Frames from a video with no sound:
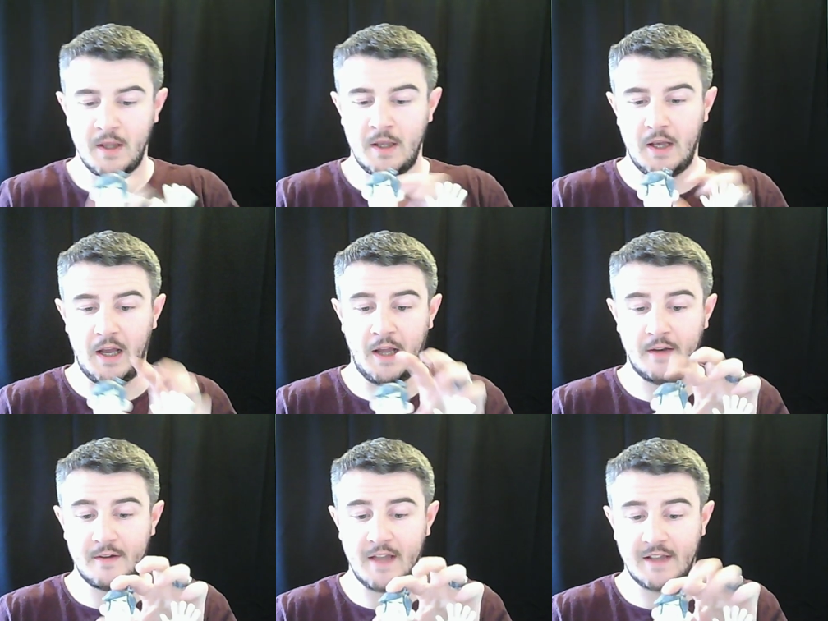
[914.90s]

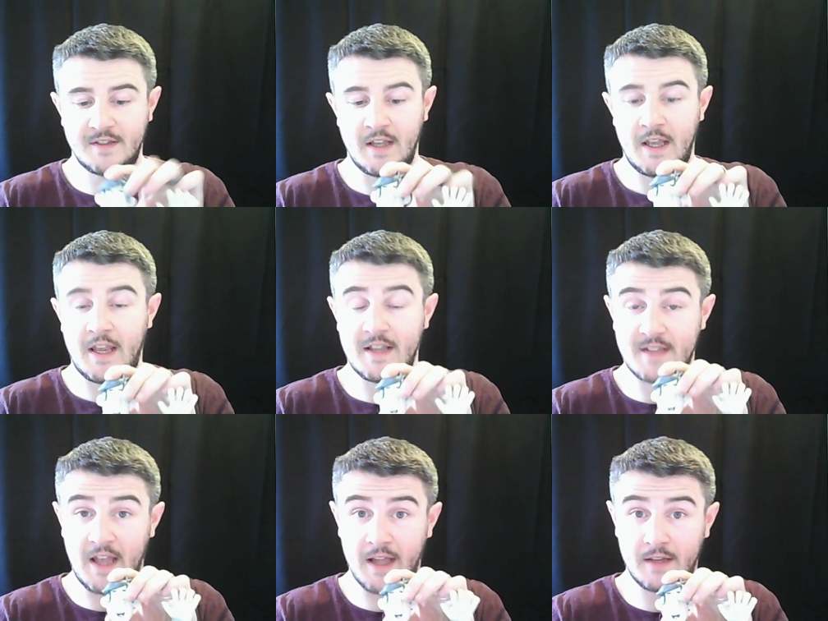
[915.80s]
And yes, his
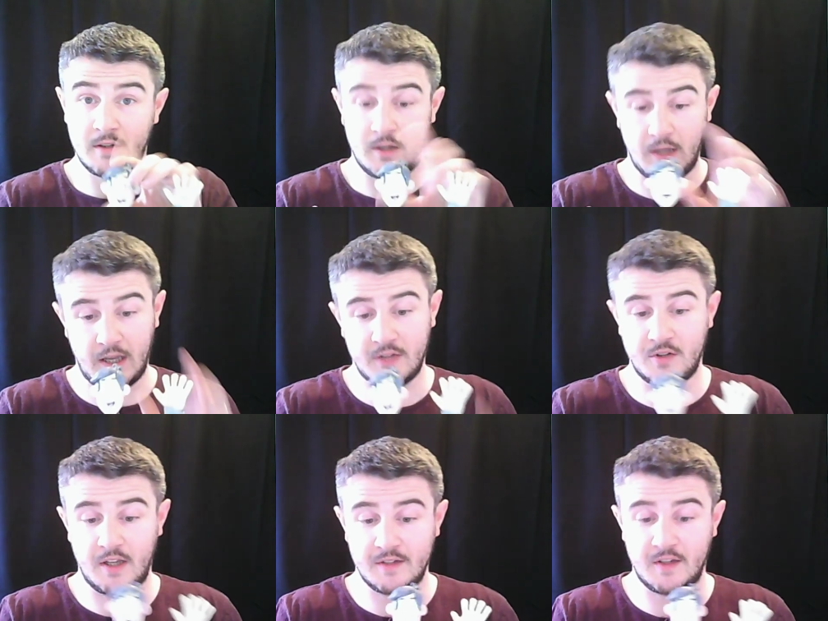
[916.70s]
head, as,
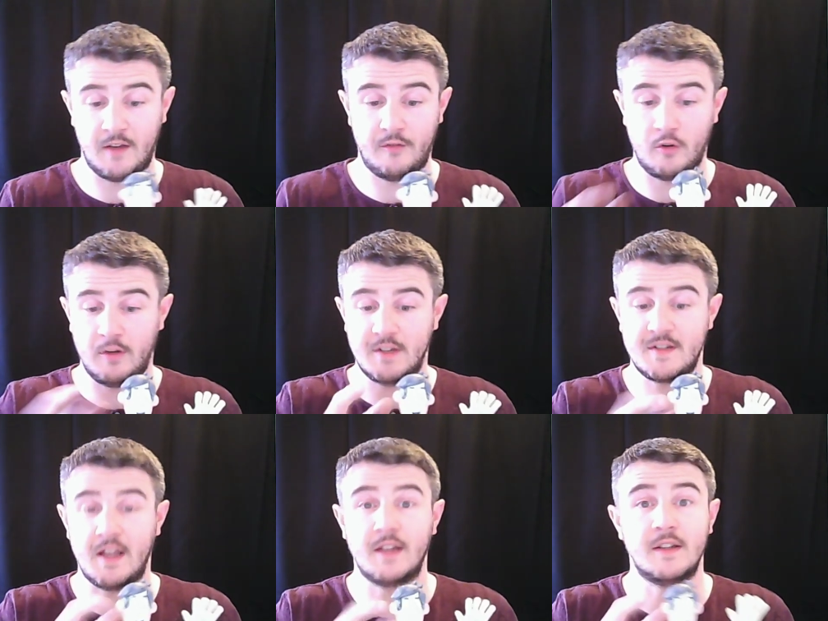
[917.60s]
as I've already
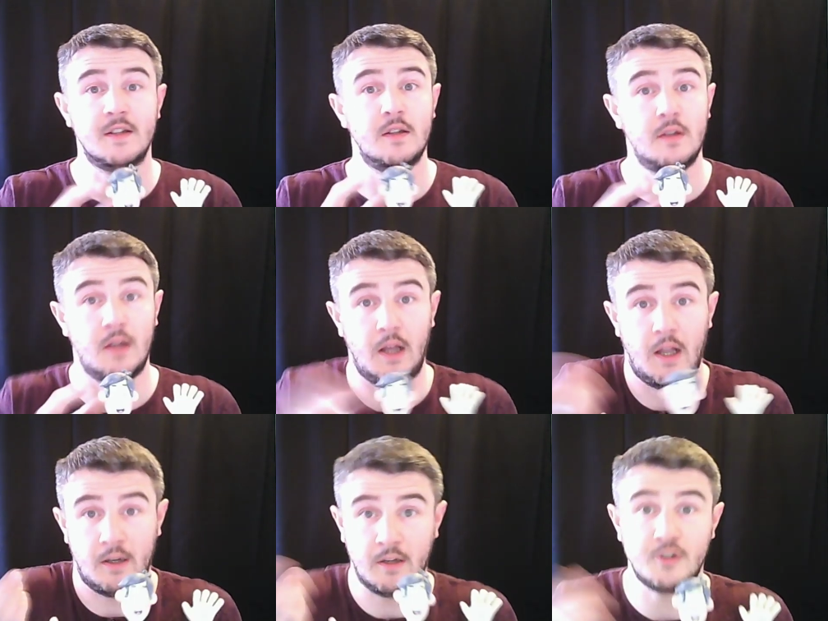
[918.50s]
said,
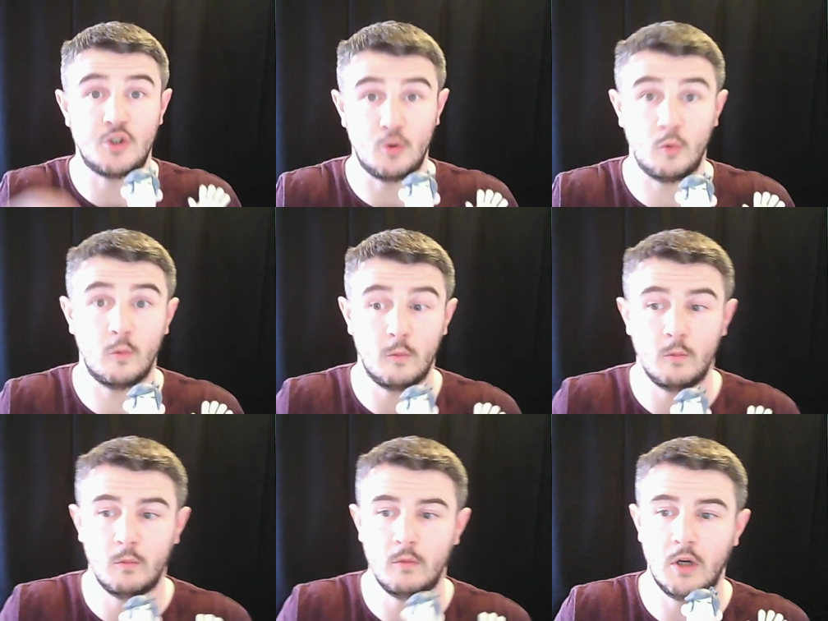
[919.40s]
and as you
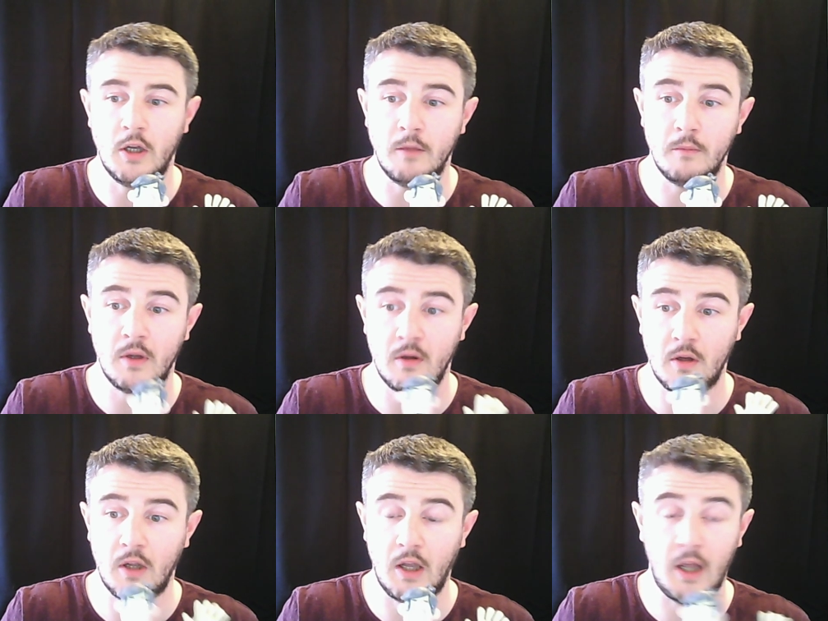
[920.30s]
um,
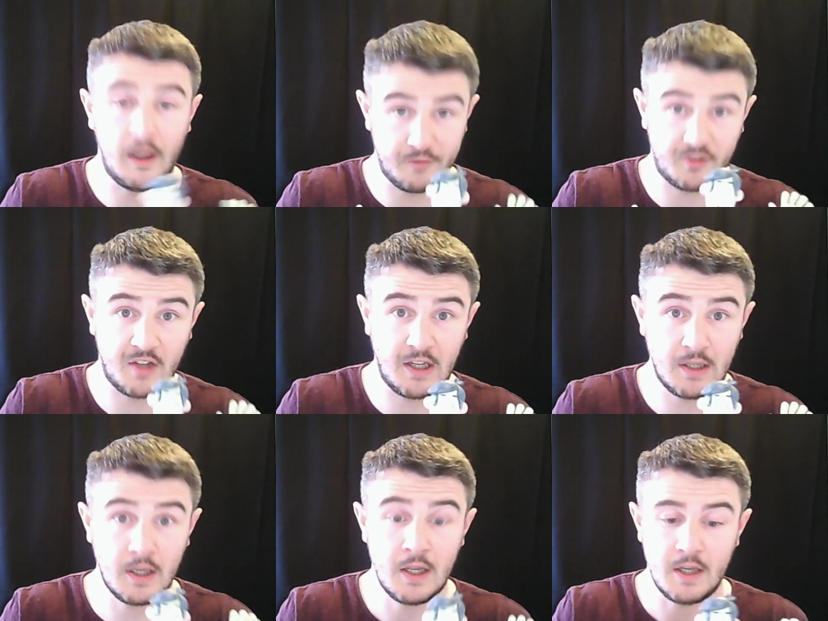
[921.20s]
have
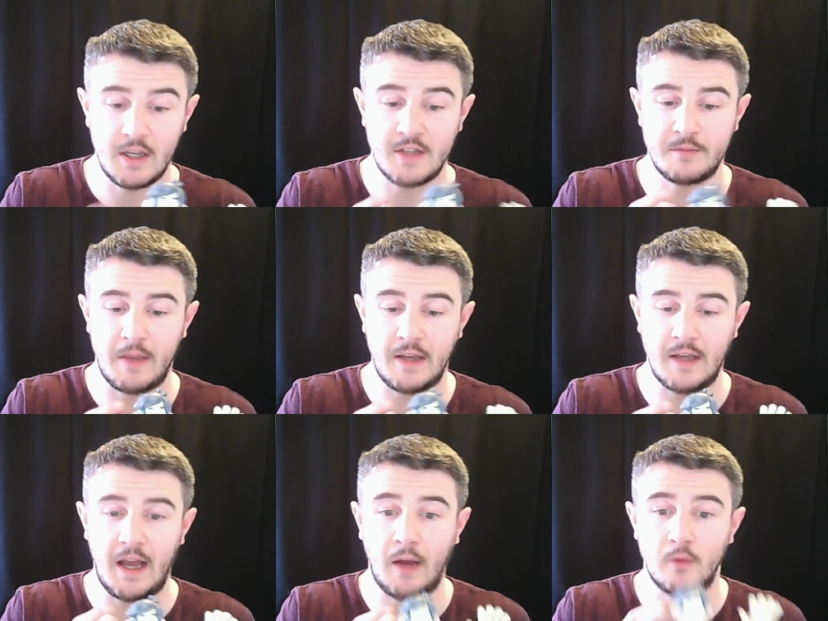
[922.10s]
seen, is
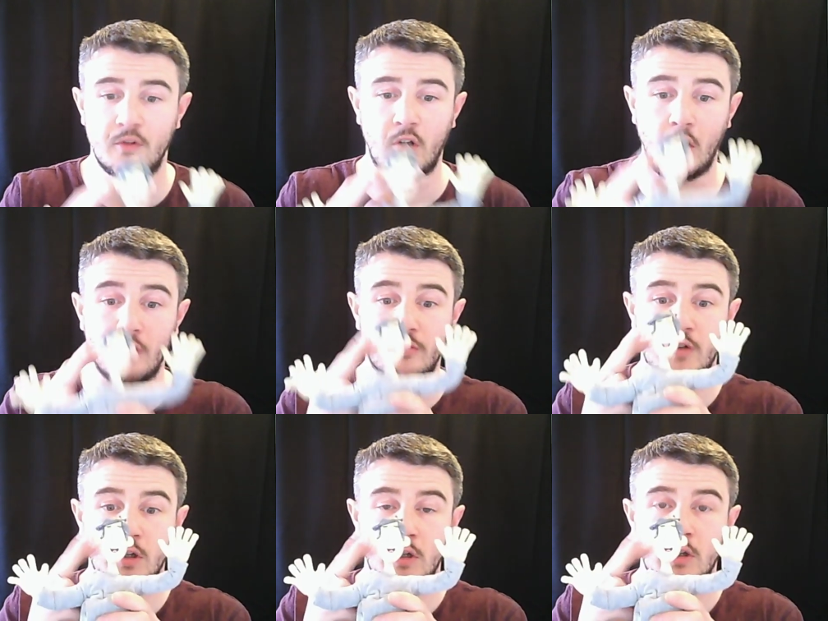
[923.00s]
made out of
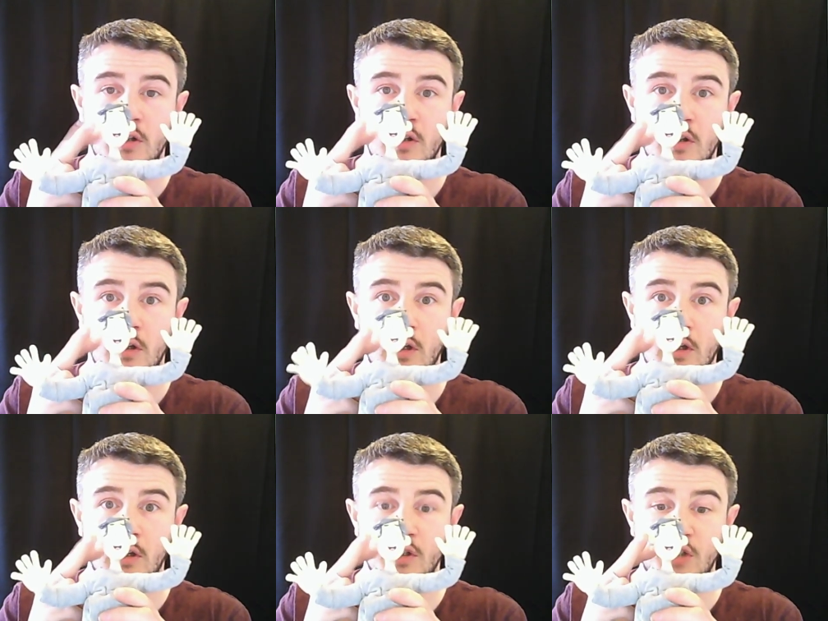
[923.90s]

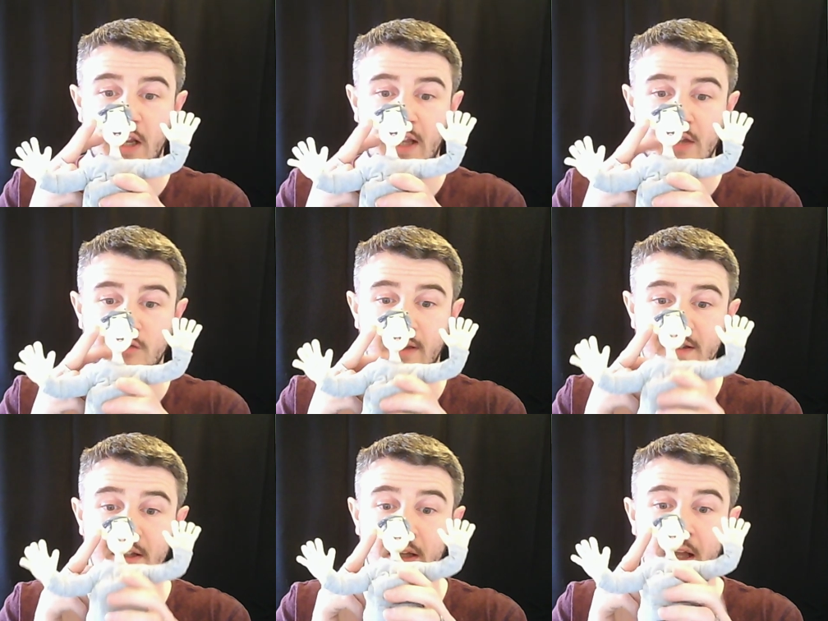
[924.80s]
JCast
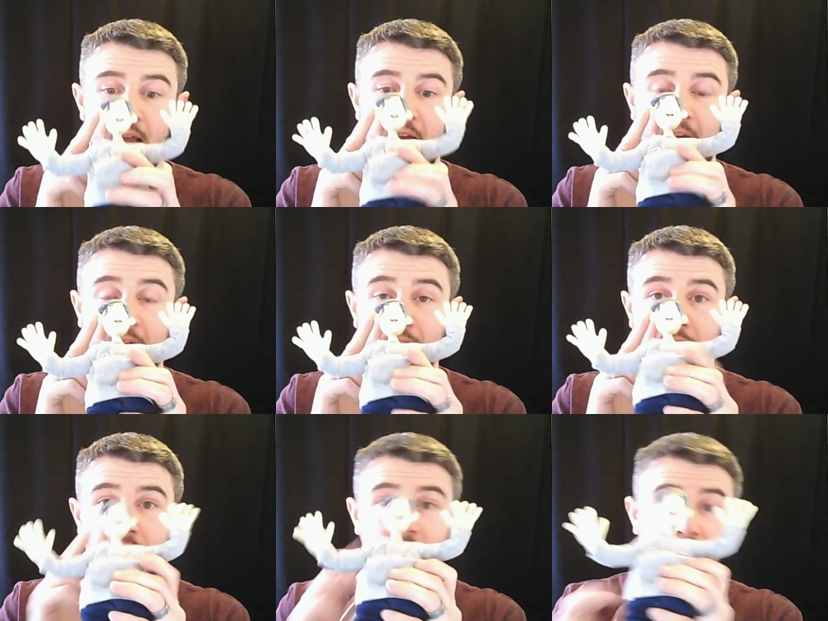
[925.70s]
resin,
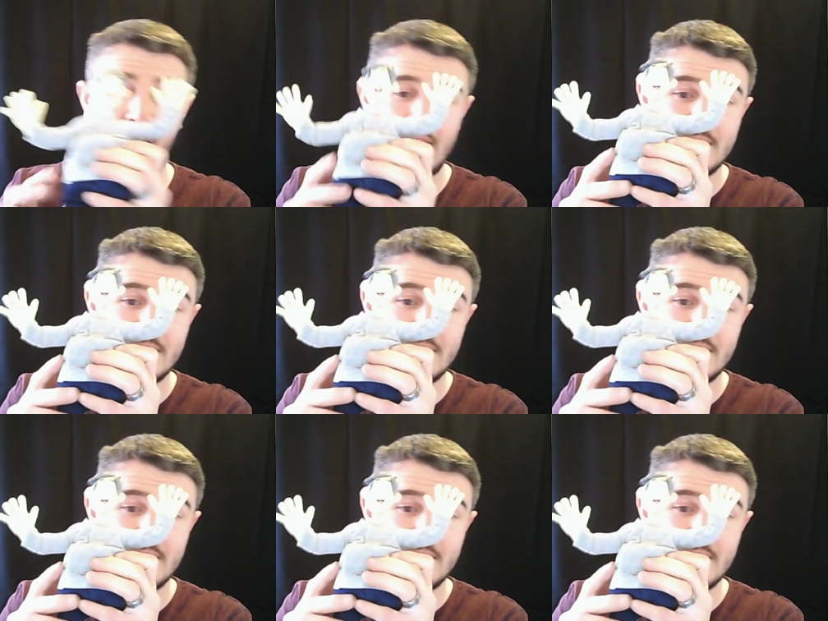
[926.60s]
and that is